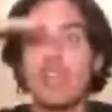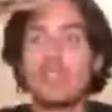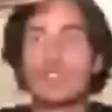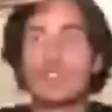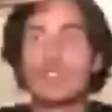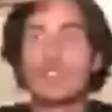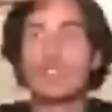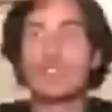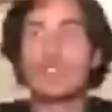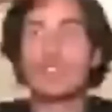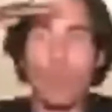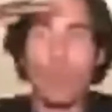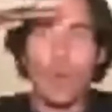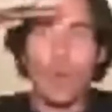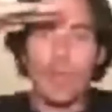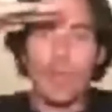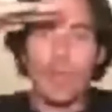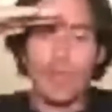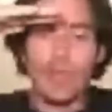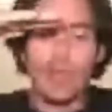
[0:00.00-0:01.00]
So
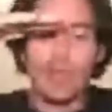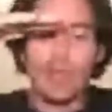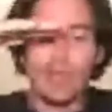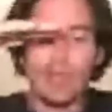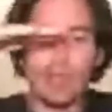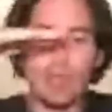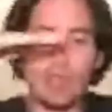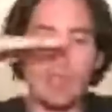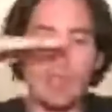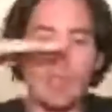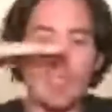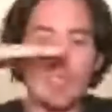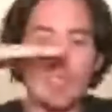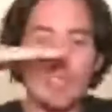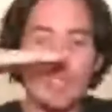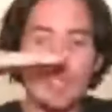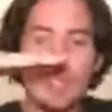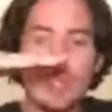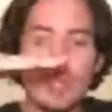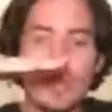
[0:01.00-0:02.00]
when
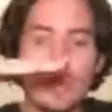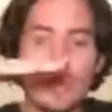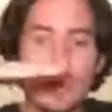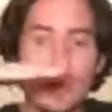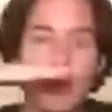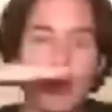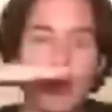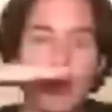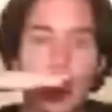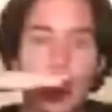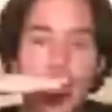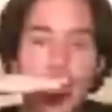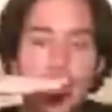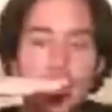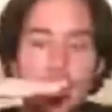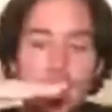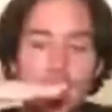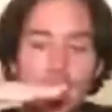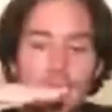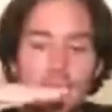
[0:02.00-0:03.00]
these two different
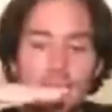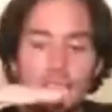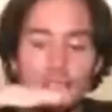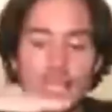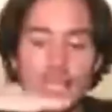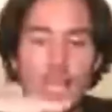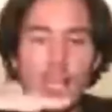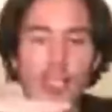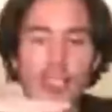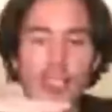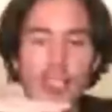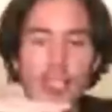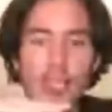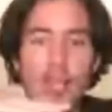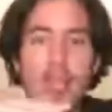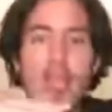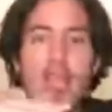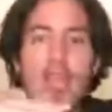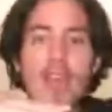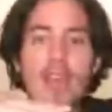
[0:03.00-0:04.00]
energies touch,
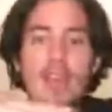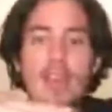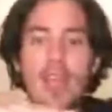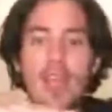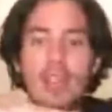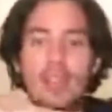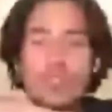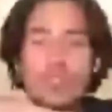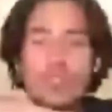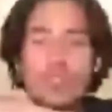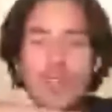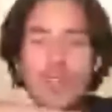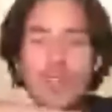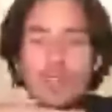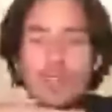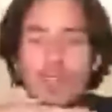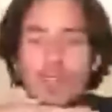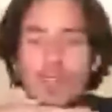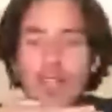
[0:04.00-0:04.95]
they are trying to